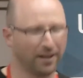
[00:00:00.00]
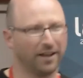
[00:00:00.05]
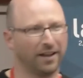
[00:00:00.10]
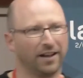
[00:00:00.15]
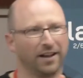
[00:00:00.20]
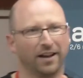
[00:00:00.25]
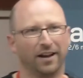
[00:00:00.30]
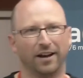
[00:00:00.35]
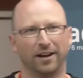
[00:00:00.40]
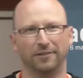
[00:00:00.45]

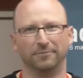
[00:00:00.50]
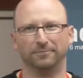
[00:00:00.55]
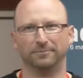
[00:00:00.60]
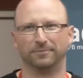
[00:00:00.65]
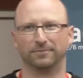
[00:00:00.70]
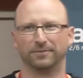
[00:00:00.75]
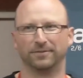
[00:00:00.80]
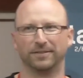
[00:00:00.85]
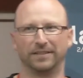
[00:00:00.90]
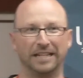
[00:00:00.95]
um,
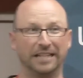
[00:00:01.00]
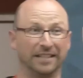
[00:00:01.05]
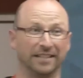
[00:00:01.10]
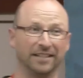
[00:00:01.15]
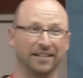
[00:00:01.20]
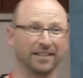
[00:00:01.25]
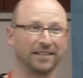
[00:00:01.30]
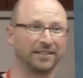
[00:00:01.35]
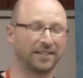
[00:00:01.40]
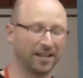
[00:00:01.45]
in the
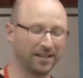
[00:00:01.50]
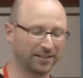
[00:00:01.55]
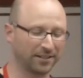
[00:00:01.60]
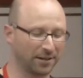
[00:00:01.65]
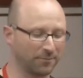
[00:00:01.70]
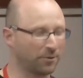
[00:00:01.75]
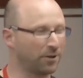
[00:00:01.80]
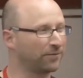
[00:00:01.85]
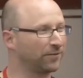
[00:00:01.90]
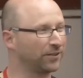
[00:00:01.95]
United States,
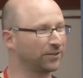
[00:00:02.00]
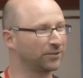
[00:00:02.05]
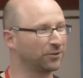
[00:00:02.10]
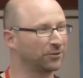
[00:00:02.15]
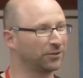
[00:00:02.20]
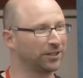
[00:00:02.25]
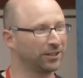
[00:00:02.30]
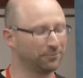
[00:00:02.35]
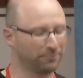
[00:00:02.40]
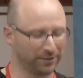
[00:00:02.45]
I'm often
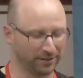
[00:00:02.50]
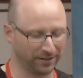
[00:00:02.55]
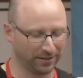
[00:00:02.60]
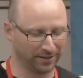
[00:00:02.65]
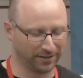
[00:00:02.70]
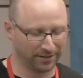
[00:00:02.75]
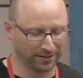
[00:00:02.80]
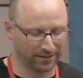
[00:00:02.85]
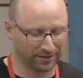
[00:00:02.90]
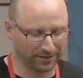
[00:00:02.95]
associated with
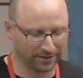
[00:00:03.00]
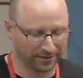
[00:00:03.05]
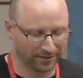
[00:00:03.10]
the,